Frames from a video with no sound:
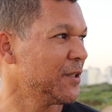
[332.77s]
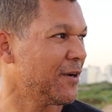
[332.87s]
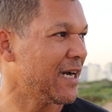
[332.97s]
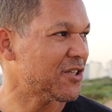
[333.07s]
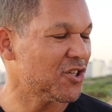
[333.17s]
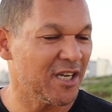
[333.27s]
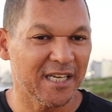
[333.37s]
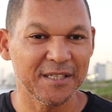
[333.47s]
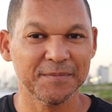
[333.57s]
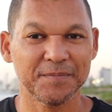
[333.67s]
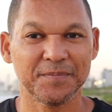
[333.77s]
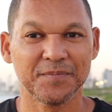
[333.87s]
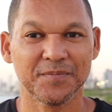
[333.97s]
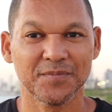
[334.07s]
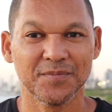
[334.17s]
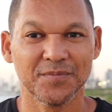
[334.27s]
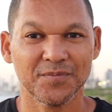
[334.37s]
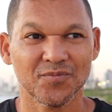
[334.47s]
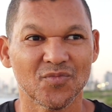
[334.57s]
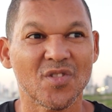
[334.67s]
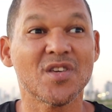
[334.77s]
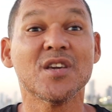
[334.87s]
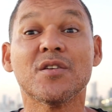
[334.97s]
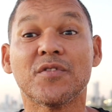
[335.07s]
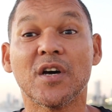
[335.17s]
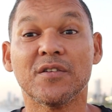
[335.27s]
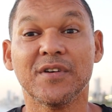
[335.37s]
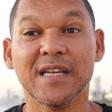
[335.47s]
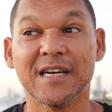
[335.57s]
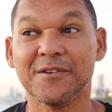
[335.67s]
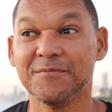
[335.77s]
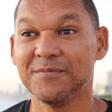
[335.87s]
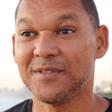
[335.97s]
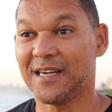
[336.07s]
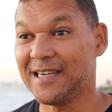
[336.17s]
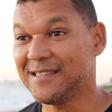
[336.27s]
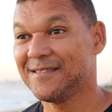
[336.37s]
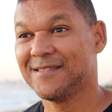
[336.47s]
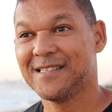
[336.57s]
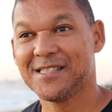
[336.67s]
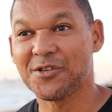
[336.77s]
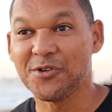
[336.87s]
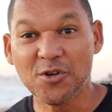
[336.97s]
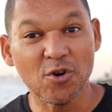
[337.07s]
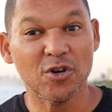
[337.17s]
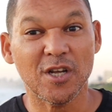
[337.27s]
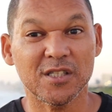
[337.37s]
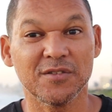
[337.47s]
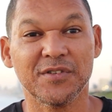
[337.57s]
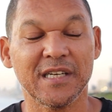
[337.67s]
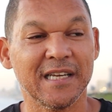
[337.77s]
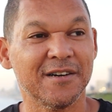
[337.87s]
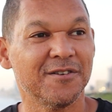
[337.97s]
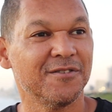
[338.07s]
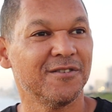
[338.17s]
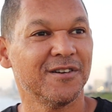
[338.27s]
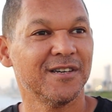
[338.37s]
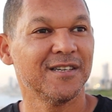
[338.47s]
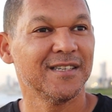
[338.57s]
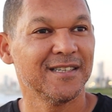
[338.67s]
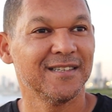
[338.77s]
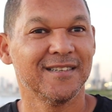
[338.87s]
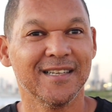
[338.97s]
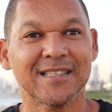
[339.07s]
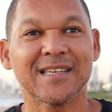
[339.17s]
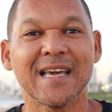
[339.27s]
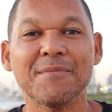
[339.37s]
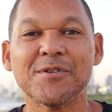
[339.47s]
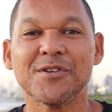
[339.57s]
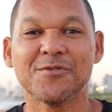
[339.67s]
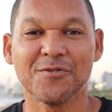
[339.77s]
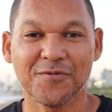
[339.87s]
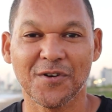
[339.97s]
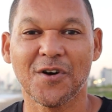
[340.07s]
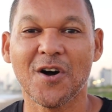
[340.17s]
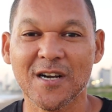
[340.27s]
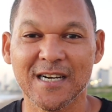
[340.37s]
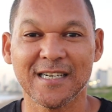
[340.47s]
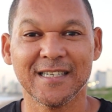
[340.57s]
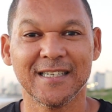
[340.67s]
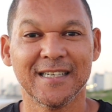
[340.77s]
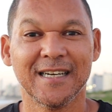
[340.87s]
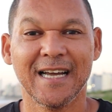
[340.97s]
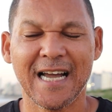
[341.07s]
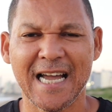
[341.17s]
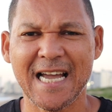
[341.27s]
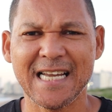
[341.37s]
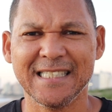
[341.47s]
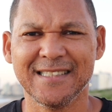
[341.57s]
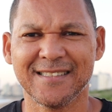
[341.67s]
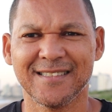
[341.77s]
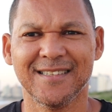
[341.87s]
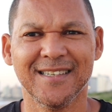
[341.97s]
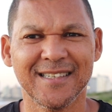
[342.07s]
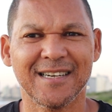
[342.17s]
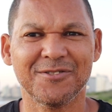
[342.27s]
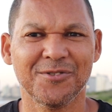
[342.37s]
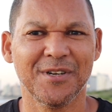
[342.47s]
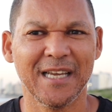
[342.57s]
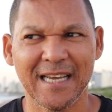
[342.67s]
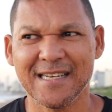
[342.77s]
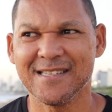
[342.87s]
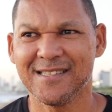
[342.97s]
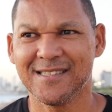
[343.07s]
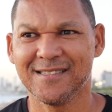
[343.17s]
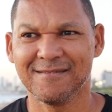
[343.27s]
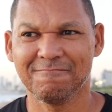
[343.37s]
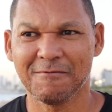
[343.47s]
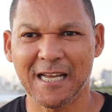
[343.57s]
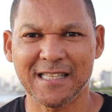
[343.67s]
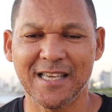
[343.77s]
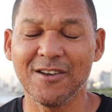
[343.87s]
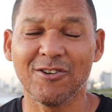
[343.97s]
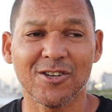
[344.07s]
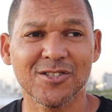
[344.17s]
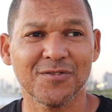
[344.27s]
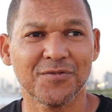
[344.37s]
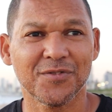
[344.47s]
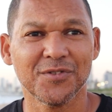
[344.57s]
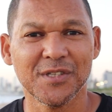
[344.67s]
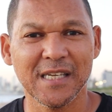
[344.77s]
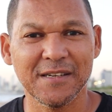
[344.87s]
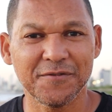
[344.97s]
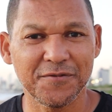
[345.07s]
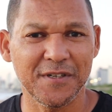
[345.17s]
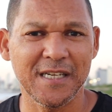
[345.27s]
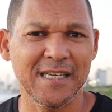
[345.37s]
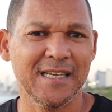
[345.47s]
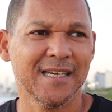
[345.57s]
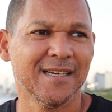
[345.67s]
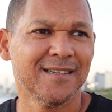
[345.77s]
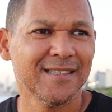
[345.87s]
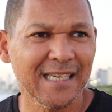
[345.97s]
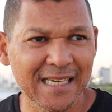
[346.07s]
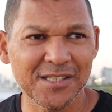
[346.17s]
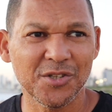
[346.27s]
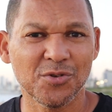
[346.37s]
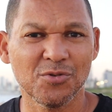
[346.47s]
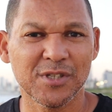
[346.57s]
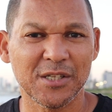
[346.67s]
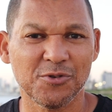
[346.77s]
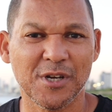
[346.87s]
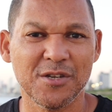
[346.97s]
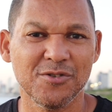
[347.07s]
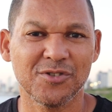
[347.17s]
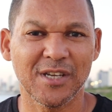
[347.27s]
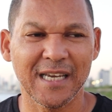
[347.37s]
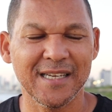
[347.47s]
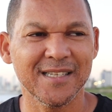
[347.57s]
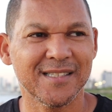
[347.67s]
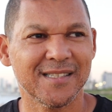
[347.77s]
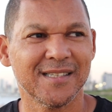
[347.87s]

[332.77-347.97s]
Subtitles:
you actually think you've got a video, right? So record lots of video, let the camera record for longer, and learn how to edit. Like there are lots of free, easy tools that you can use to edit